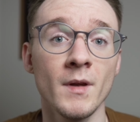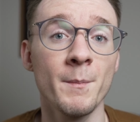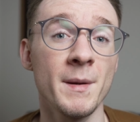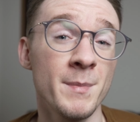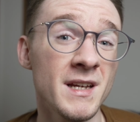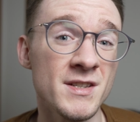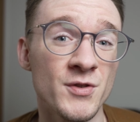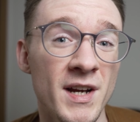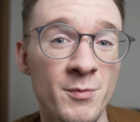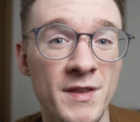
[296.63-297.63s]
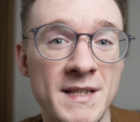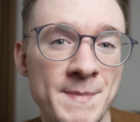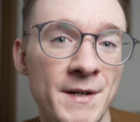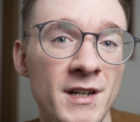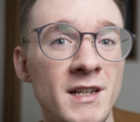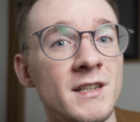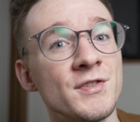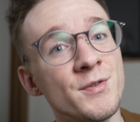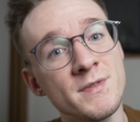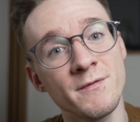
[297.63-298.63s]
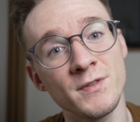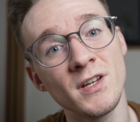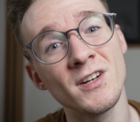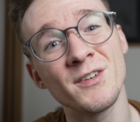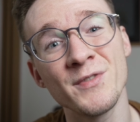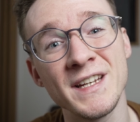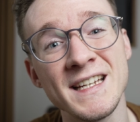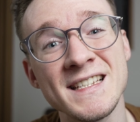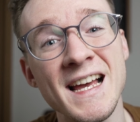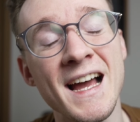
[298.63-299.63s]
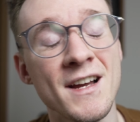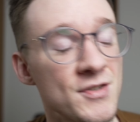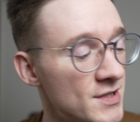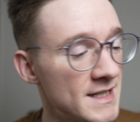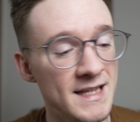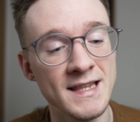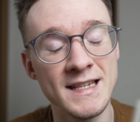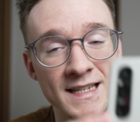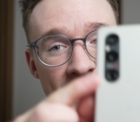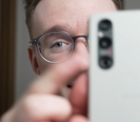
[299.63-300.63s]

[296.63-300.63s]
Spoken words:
My biggest gripe with Xperia in terms of photography is actually the